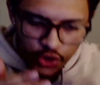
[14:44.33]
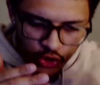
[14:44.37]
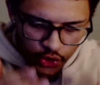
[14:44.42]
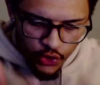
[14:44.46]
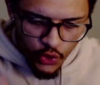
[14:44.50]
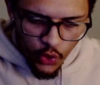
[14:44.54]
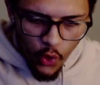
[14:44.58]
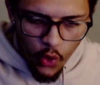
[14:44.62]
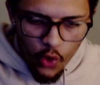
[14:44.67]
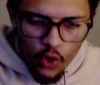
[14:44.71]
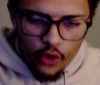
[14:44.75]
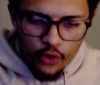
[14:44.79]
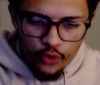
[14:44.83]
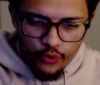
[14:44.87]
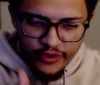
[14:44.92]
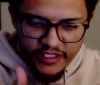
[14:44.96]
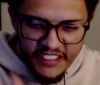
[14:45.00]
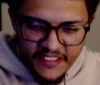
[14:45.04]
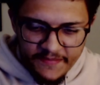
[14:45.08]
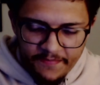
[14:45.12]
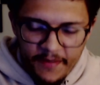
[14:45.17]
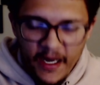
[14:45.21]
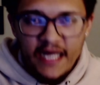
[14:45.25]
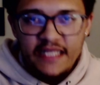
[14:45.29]
your
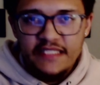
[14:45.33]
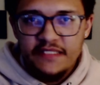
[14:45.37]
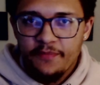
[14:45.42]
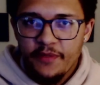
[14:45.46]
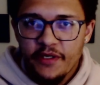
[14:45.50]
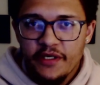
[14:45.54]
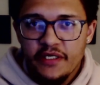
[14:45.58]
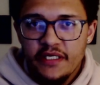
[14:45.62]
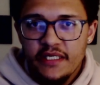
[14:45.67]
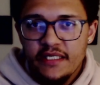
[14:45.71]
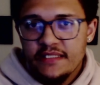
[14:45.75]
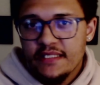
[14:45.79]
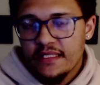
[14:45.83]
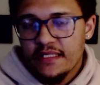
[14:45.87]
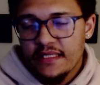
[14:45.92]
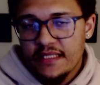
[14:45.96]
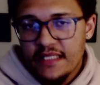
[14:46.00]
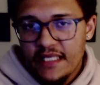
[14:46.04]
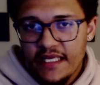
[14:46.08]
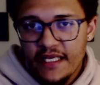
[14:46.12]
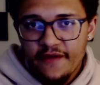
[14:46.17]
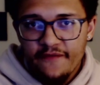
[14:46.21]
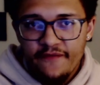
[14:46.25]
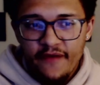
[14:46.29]
responsibility to
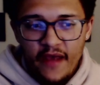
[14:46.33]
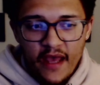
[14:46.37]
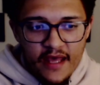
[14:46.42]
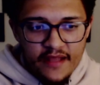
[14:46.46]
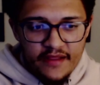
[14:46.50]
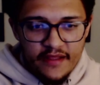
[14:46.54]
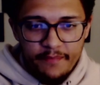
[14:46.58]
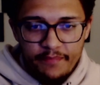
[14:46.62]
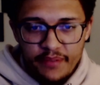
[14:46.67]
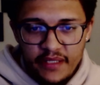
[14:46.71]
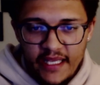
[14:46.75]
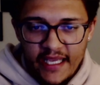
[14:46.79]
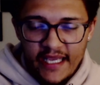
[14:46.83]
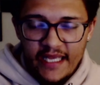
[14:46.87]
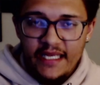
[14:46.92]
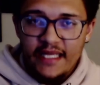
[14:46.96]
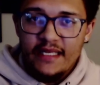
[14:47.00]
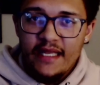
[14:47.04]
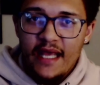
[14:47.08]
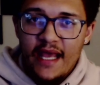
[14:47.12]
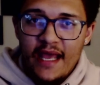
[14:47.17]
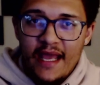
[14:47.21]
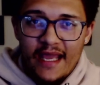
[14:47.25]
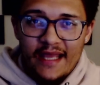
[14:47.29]
leave the
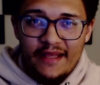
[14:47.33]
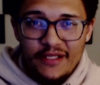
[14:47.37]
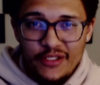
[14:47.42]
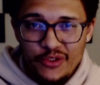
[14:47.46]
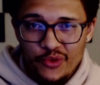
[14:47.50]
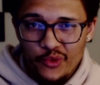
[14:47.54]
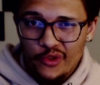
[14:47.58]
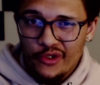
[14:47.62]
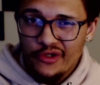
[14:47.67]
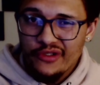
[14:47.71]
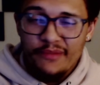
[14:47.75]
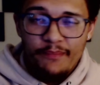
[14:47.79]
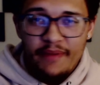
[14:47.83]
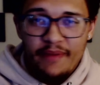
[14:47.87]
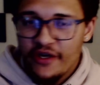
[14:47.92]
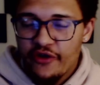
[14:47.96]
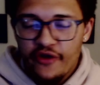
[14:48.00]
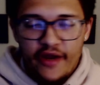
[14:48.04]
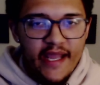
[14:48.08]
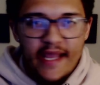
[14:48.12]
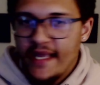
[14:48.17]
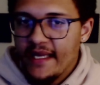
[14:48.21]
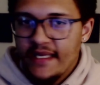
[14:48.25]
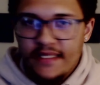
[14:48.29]
planet and this world in better
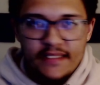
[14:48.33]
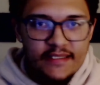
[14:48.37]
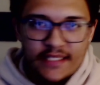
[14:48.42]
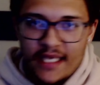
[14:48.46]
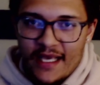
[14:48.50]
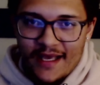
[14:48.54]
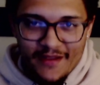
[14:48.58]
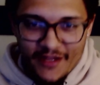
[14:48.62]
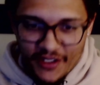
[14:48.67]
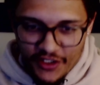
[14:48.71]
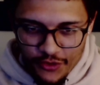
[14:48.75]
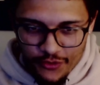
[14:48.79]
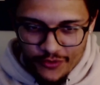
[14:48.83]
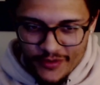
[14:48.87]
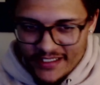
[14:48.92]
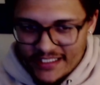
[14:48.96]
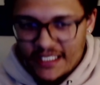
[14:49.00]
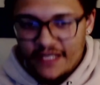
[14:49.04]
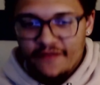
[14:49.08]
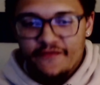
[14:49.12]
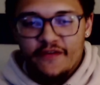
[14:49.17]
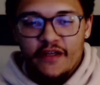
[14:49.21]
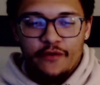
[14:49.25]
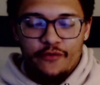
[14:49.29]
hands than you
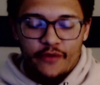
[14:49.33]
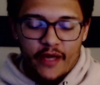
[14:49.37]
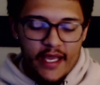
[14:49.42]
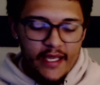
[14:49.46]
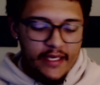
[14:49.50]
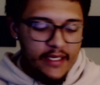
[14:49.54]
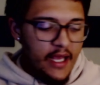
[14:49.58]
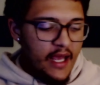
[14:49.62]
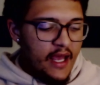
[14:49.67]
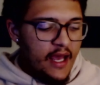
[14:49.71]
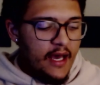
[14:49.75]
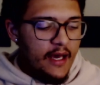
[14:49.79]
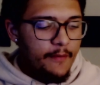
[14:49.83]
received it. Right.